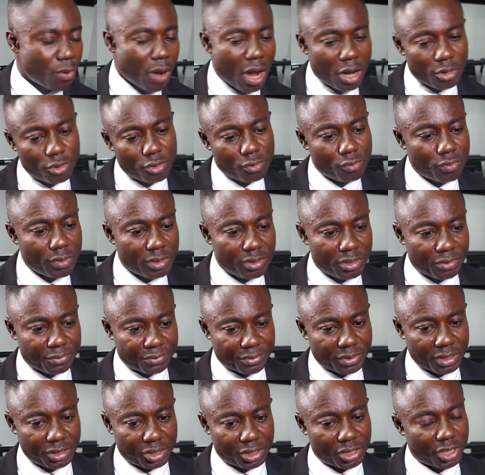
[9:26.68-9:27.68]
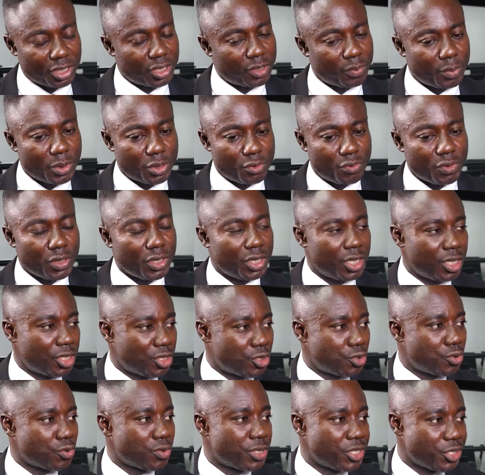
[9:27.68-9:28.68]
So how do we differentiate between
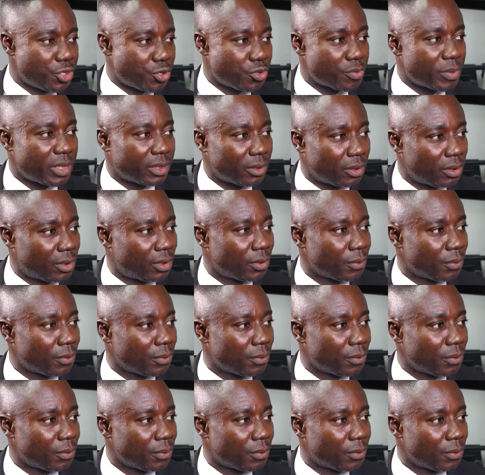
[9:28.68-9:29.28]
these two instruments?